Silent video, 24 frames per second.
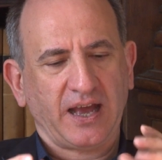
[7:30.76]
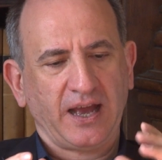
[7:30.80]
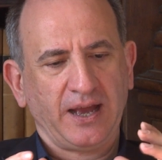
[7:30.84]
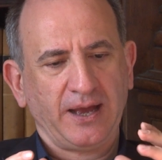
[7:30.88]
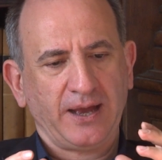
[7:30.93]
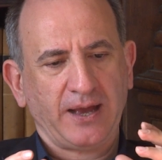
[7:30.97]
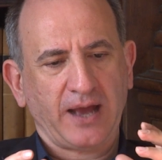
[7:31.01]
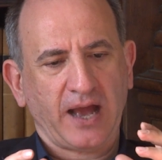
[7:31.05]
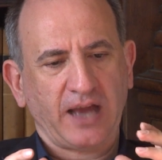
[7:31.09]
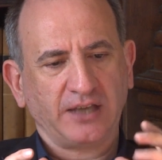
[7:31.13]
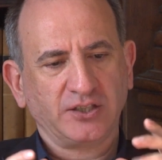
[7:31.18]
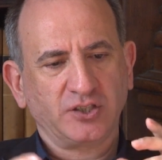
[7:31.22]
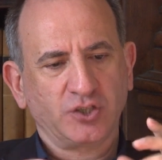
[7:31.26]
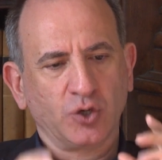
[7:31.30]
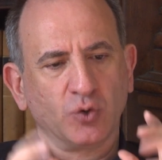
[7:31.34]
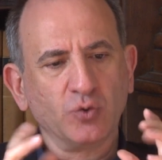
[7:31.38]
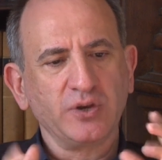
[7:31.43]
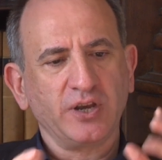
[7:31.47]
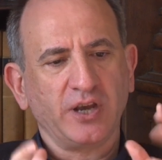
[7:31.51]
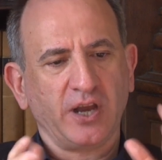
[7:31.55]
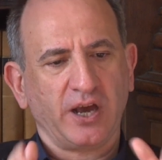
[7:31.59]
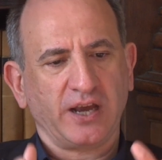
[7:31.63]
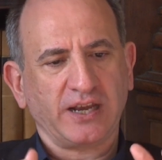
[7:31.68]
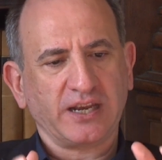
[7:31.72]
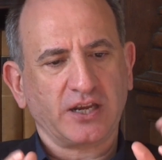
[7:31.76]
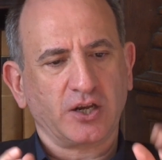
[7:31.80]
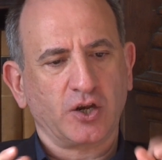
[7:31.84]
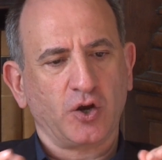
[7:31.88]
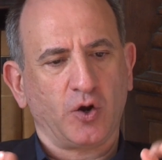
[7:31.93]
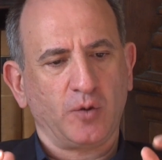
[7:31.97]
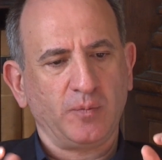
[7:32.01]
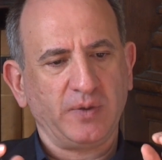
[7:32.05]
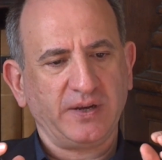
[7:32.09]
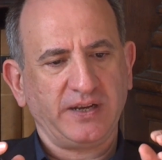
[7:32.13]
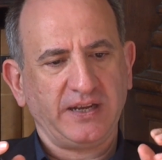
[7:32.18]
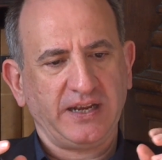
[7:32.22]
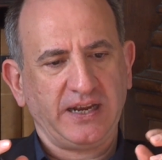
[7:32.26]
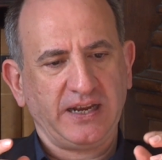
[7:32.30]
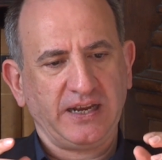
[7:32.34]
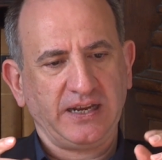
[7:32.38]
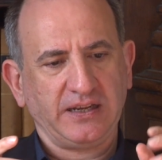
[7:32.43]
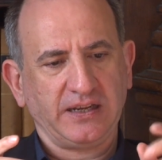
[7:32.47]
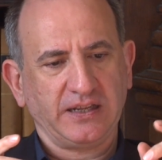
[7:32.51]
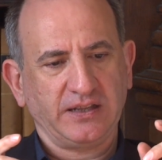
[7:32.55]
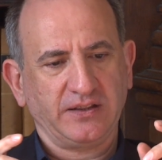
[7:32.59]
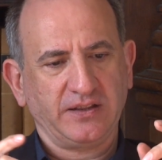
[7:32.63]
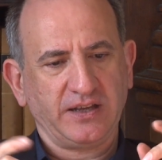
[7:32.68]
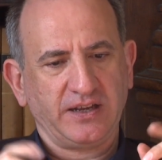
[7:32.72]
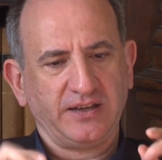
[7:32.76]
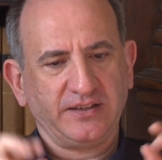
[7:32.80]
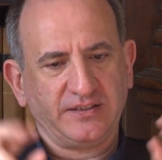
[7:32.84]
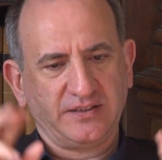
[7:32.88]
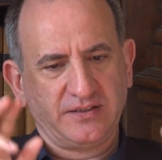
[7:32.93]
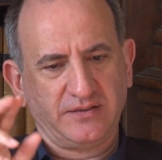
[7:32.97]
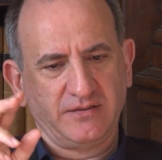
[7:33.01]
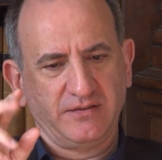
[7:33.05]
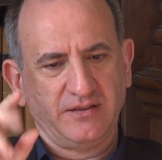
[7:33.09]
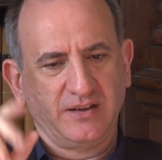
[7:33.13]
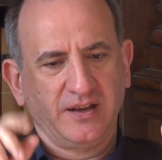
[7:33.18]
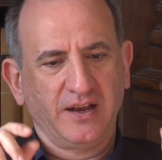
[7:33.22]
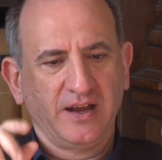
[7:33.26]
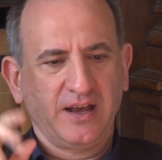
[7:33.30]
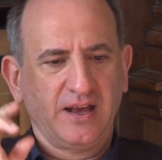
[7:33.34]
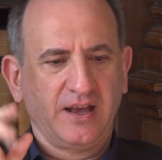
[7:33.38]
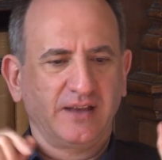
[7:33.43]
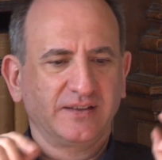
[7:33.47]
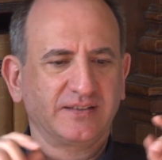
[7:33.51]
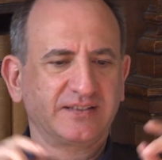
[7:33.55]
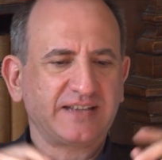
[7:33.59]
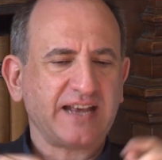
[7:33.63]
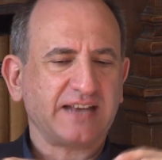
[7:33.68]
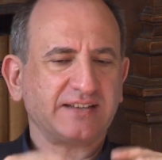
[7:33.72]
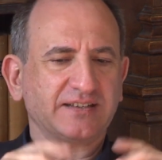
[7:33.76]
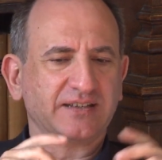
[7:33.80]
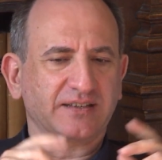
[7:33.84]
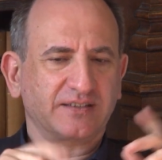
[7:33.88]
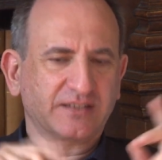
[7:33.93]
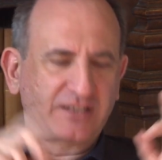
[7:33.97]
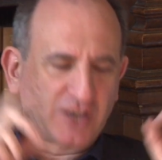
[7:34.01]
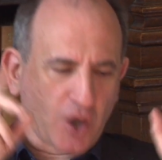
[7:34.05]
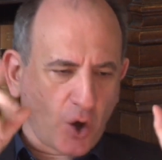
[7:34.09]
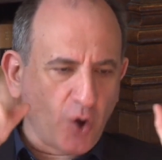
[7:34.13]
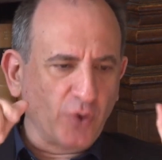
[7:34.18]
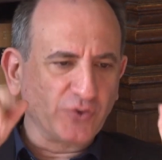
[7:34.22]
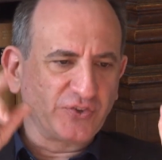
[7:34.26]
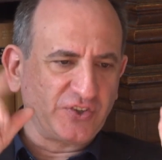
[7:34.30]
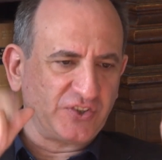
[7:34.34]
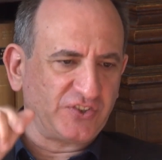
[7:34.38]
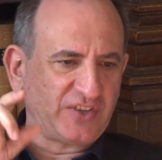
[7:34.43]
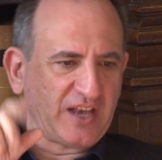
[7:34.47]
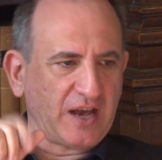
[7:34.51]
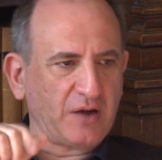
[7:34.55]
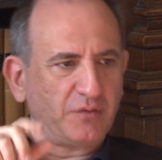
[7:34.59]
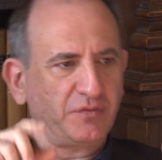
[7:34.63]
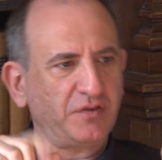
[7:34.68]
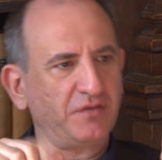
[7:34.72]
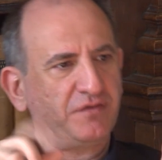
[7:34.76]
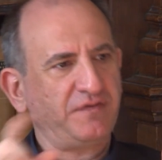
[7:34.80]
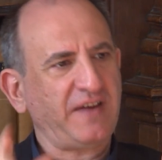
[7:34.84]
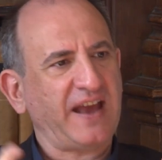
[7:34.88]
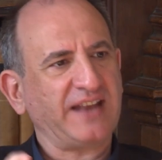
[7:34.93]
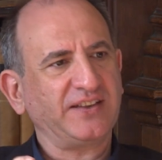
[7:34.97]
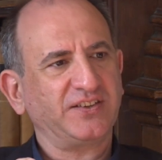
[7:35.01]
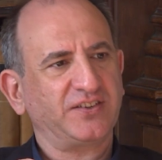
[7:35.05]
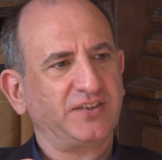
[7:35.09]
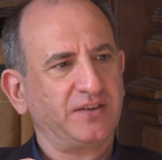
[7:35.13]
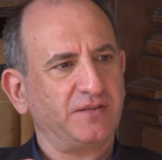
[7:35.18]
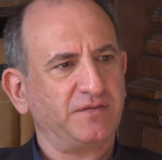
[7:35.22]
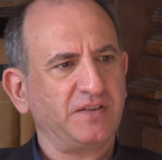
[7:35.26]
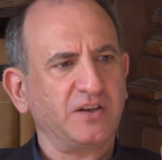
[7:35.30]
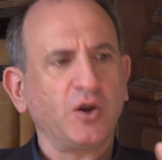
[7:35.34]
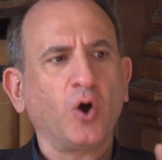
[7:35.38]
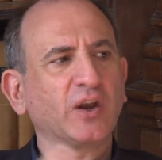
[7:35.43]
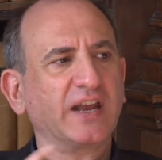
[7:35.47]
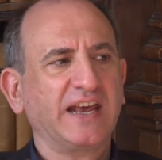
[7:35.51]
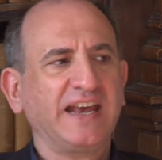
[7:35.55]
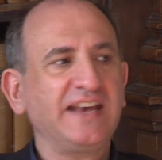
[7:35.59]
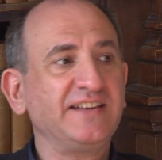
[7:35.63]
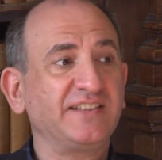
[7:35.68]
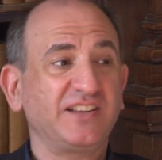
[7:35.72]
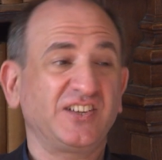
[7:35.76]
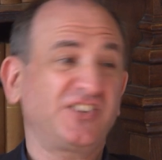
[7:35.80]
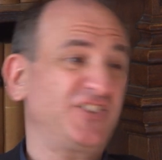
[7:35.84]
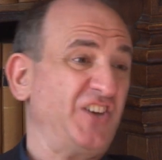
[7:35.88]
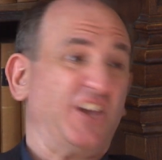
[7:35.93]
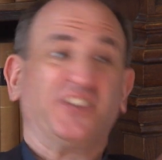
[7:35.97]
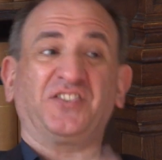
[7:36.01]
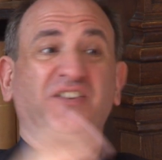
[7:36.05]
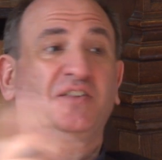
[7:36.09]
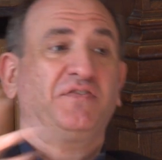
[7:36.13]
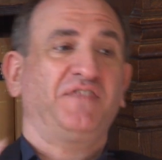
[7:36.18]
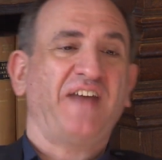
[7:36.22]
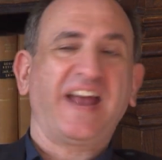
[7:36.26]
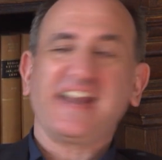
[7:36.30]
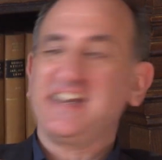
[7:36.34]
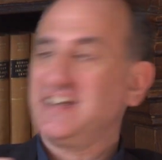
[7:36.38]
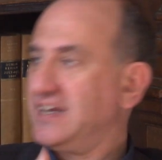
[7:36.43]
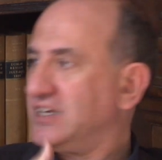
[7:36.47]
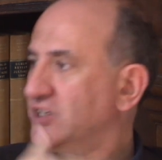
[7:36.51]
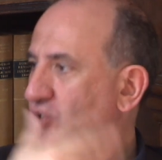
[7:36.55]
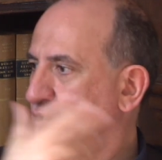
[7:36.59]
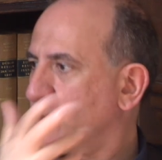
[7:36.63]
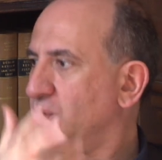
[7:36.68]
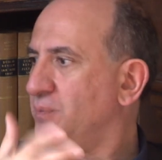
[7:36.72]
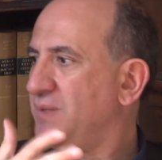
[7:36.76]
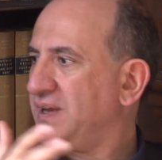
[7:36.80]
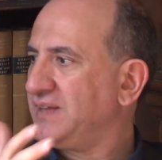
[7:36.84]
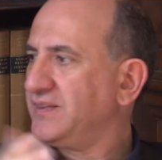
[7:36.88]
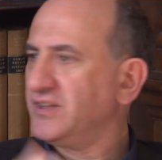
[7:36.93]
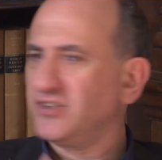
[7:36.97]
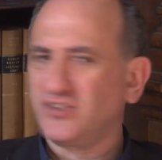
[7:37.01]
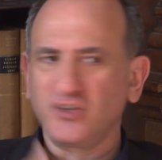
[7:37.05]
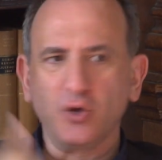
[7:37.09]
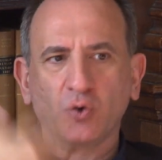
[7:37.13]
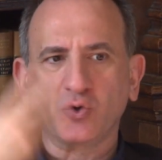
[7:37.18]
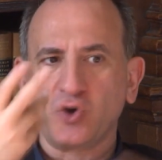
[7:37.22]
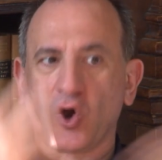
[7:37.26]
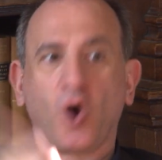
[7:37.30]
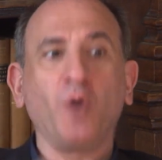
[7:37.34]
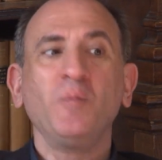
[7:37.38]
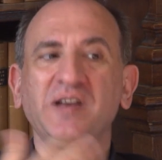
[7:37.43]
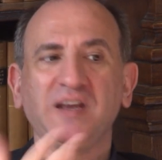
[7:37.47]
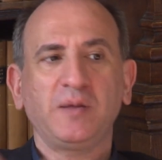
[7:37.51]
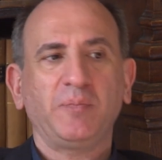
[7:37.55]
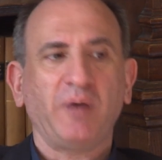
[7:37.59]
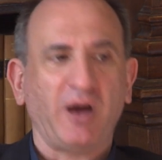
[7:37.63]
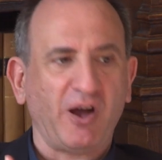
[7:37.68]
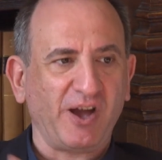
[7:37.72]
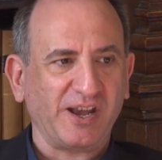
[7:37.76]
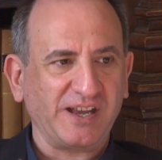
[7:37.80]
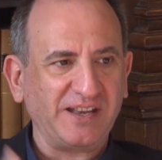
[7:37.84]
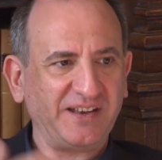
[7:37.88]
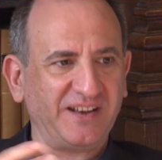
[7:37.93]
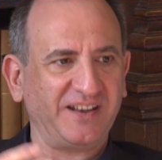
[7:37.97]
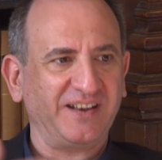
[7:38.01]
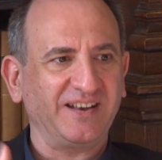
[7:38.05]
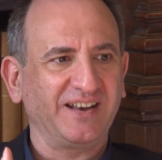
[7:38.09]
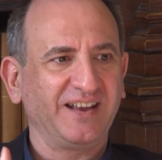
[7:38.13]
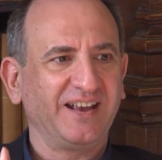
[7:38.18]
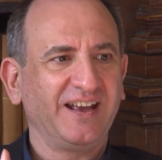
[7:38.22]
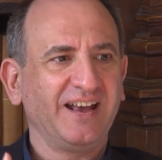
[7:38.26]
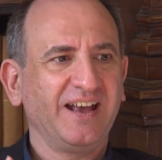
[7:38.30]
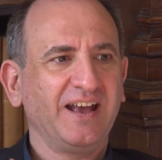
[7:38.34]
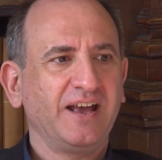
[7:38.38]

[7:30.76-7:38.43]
Uh, I don't like comedy that is set... calls itself offensive, and all it is is just offending. Do you know what I mean? There's no yeah. comedy behind it.